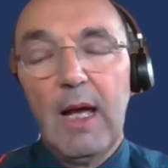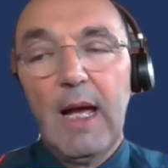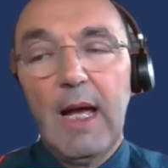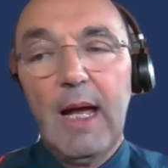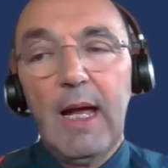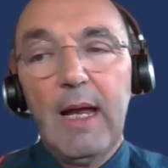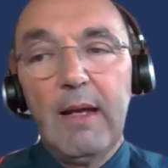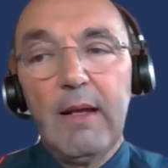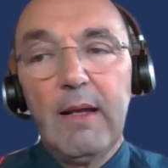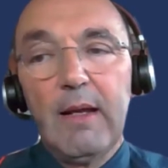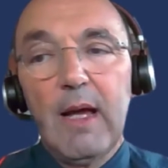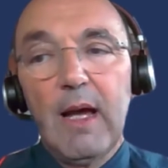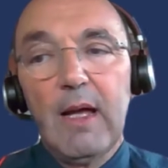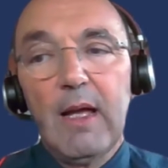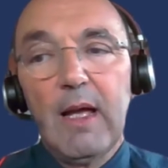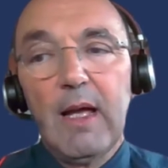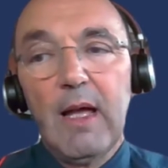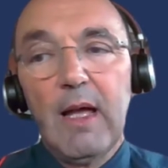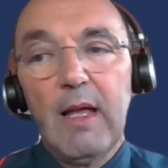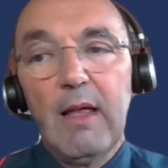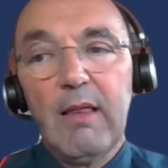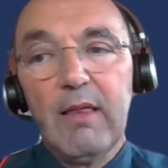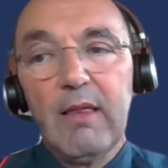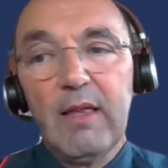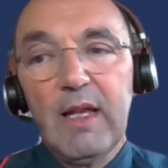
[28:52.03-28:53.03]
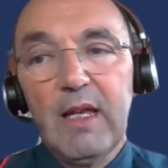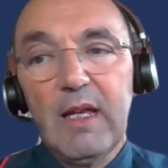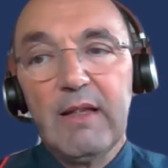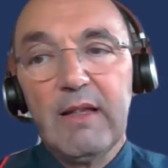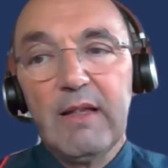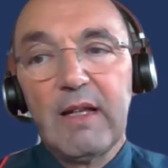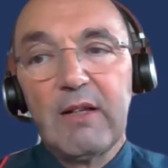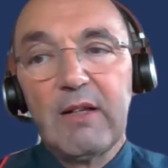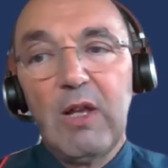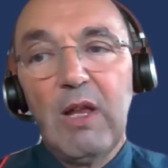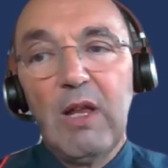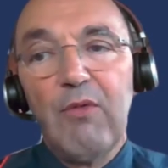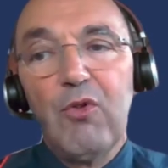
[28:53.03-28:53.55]
and I, I, think
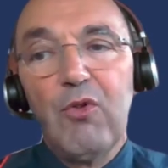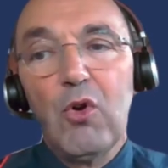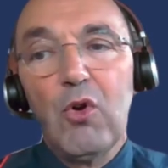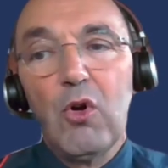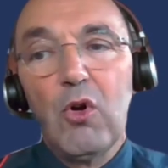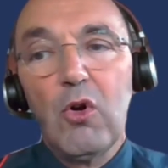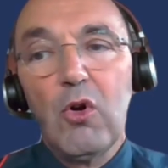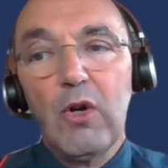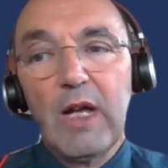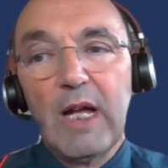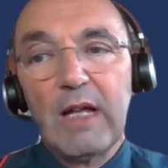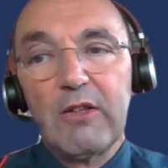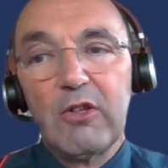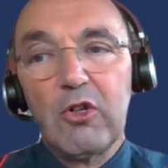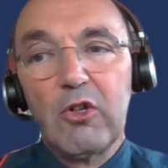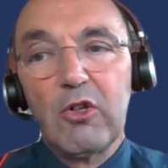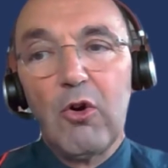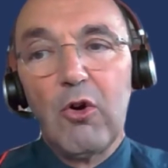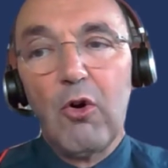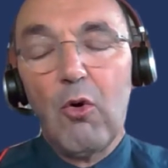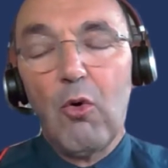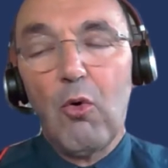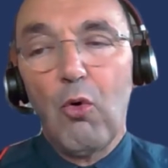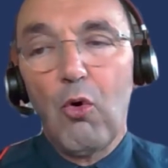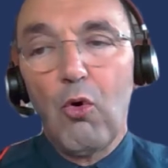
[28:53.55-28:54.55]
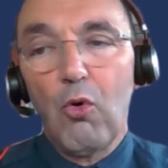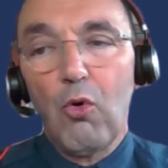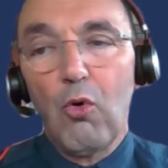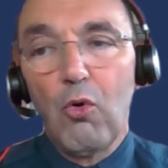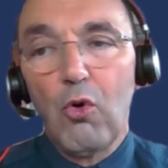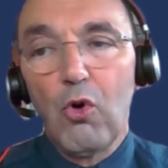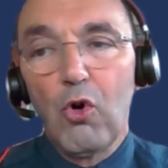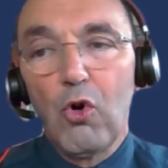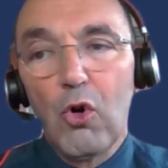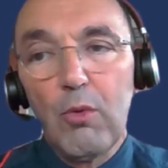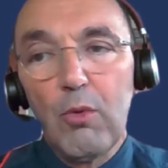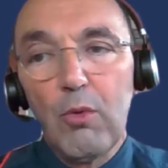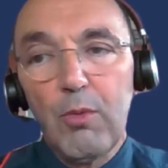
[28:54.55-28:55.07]
that if you look at the
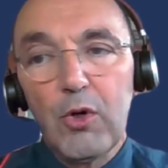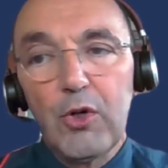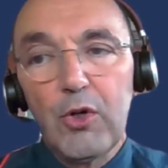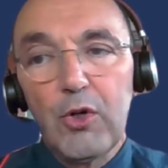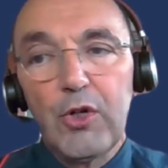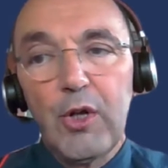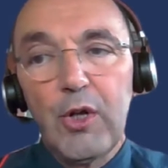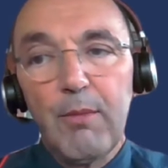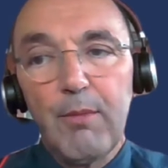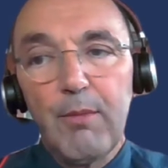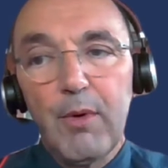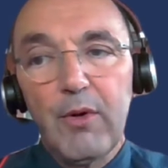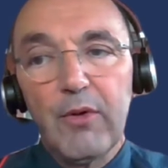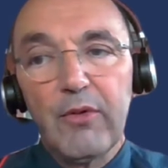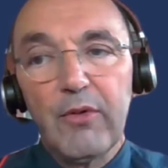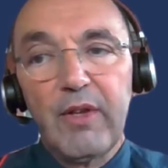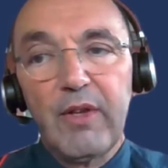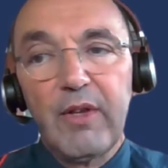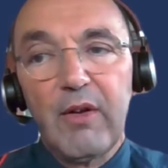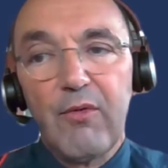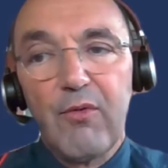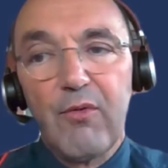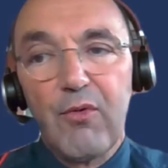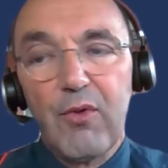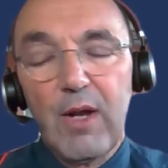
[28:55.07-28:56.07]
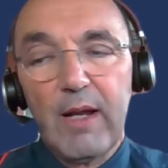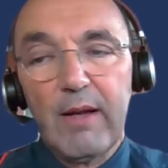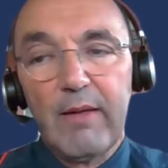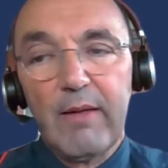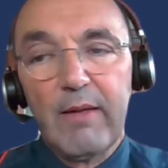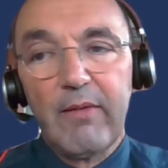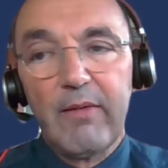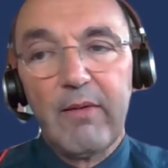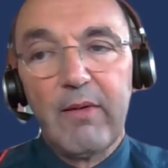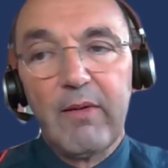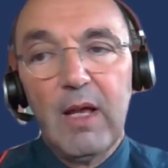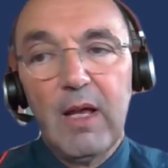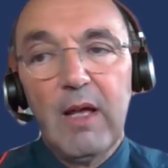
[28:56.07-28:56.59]
global numbers in
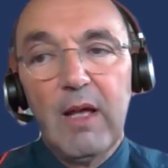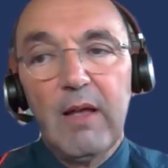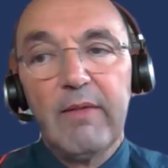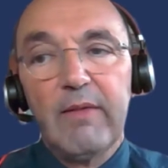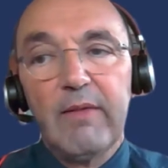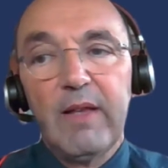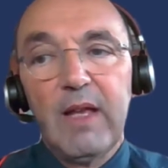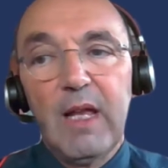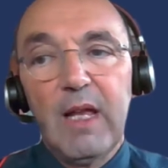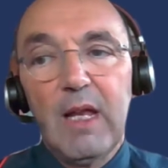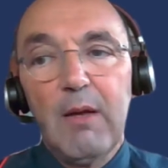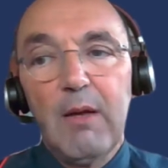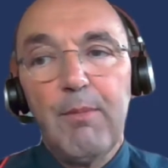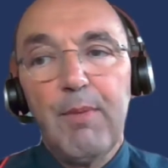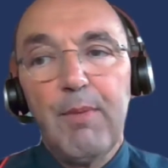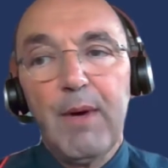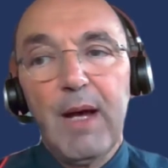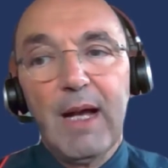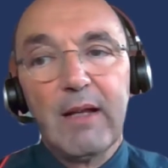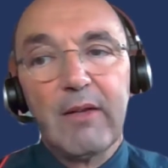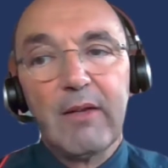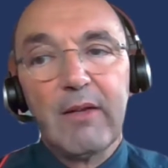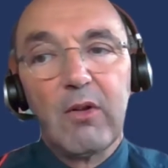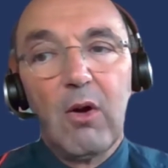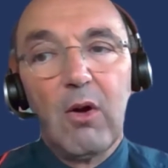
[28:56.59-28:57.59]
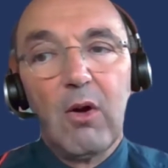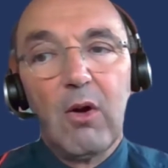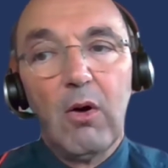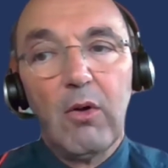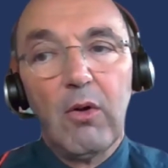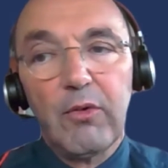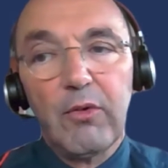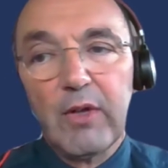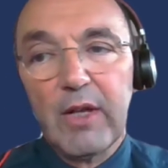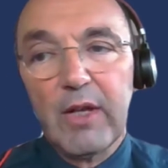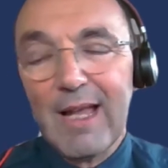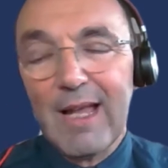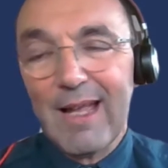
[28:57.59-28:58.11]
France, the impact
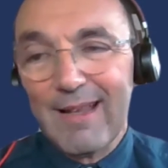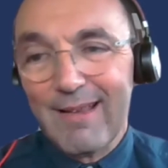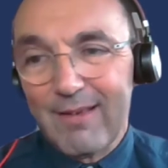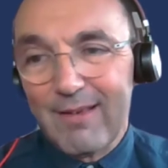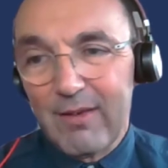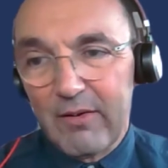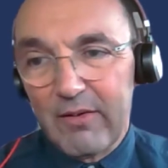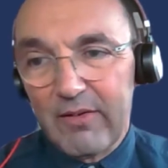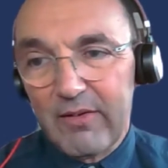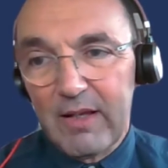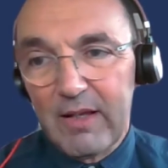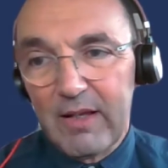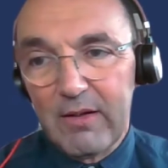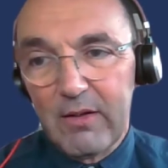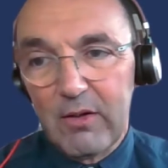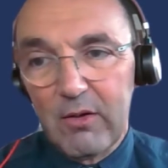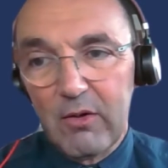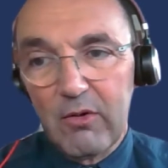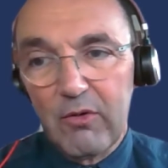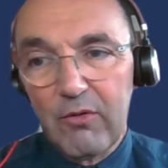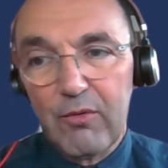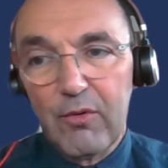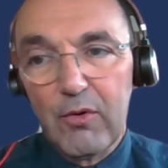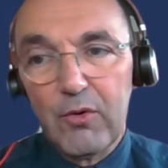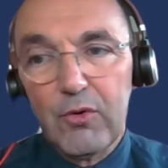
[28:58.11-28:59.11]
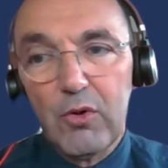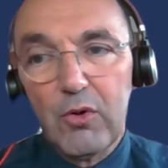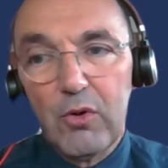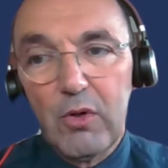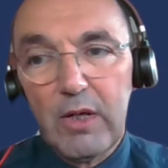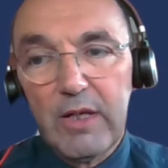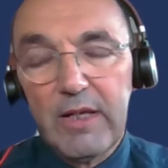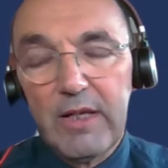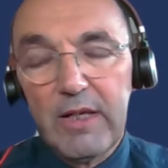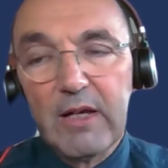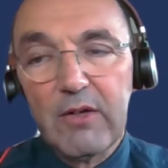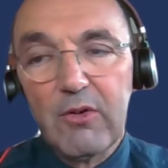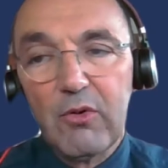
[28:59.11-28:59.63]
on cancer centers for
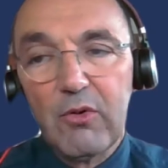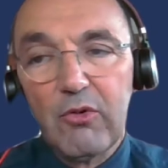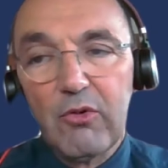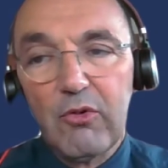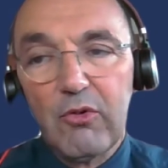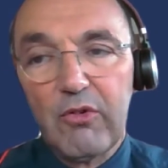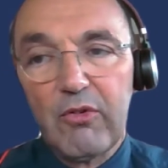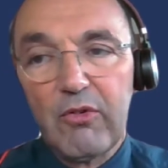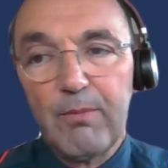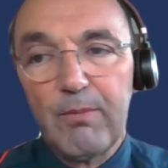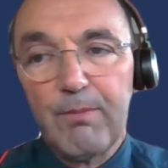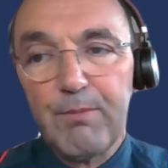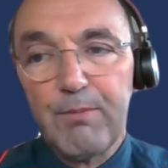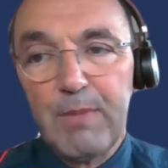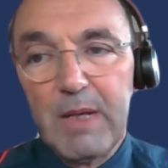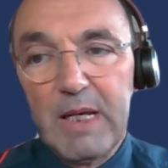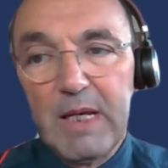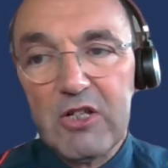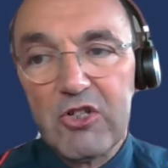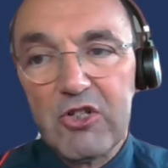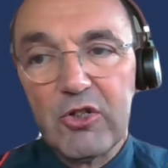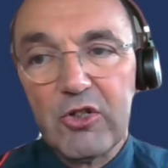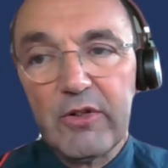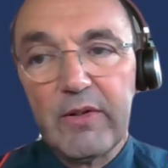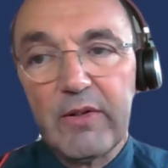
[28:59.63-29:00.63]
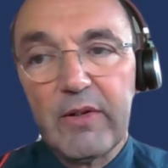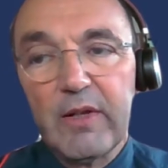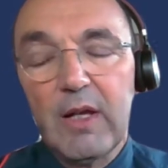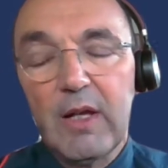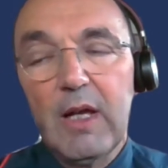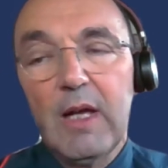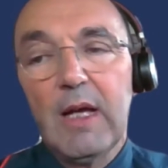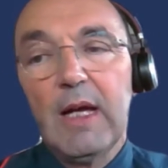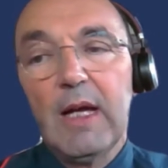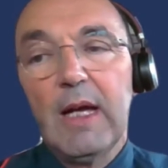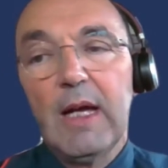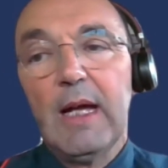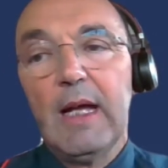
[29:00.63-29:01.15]
newly diagnosed patients
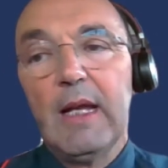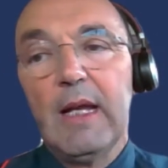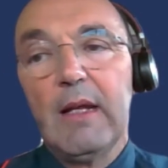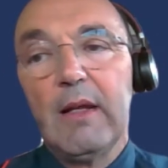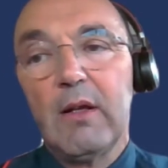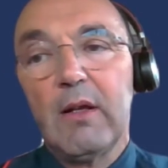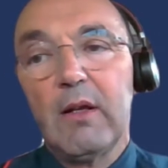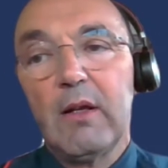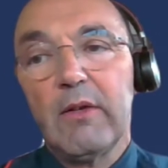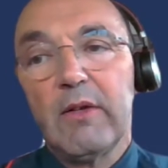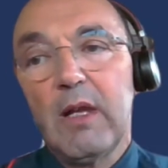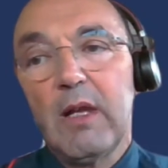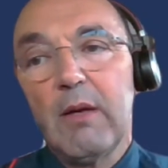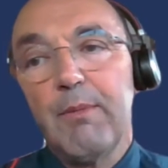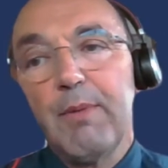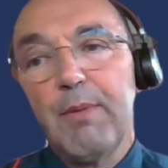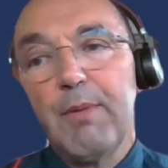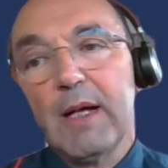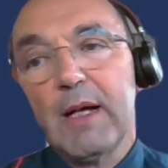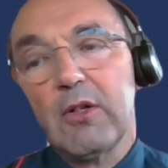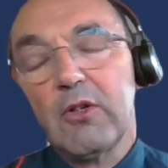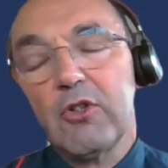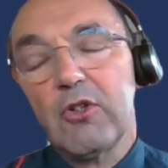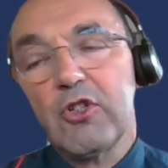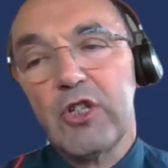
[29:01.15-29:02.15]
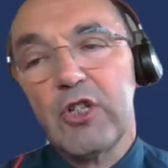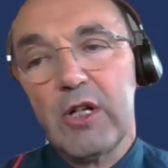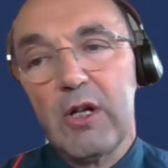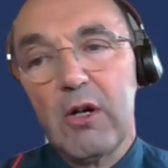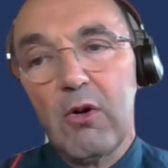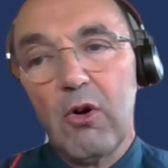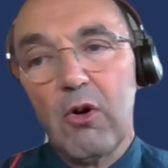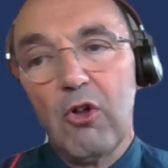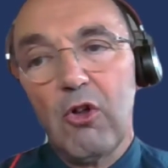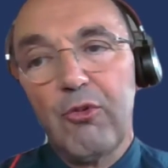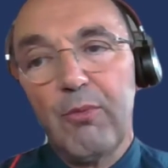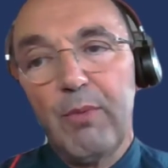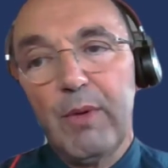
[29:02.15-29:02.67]
and uh, the impact on
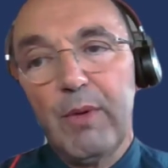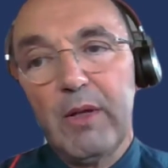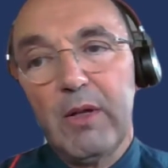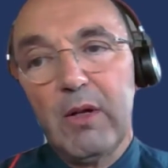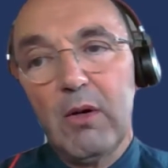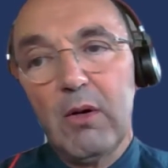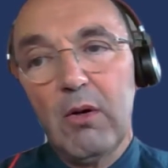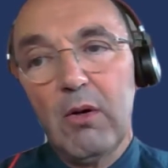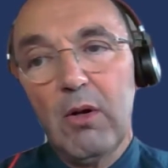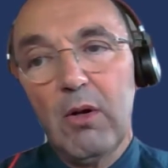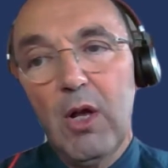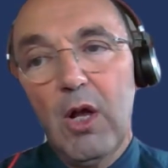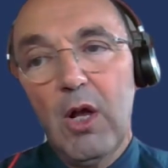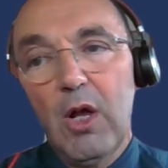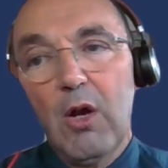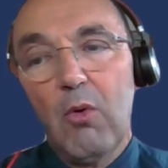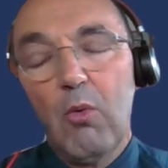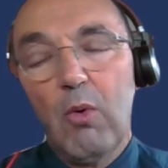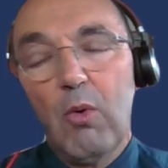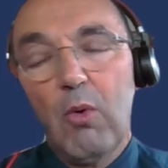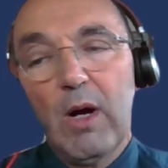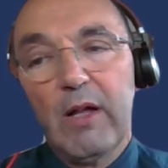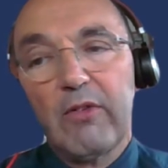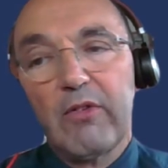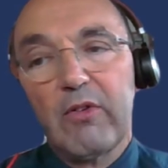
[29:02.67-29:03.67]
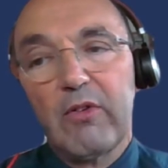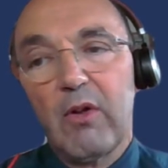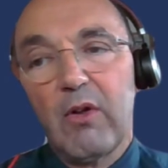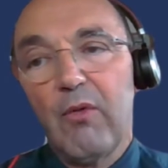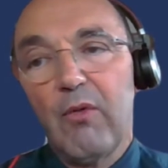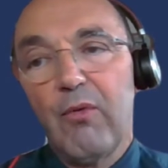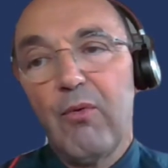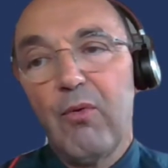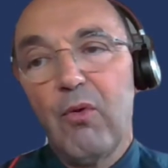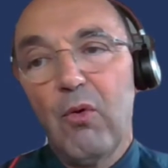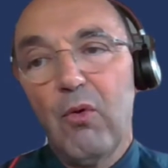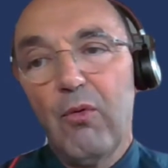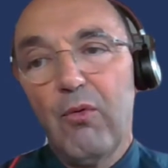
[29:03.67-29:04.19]
general hospital was
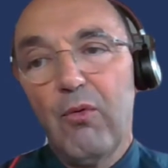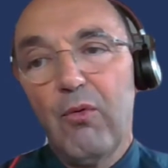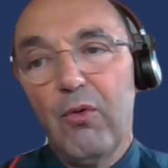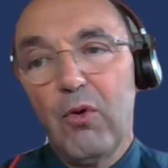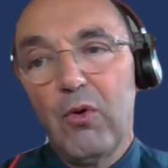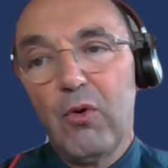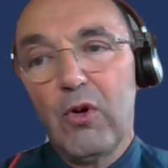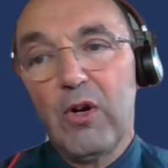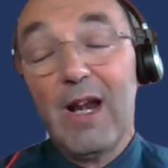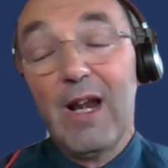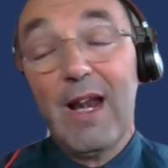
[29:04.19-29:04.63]
fourfold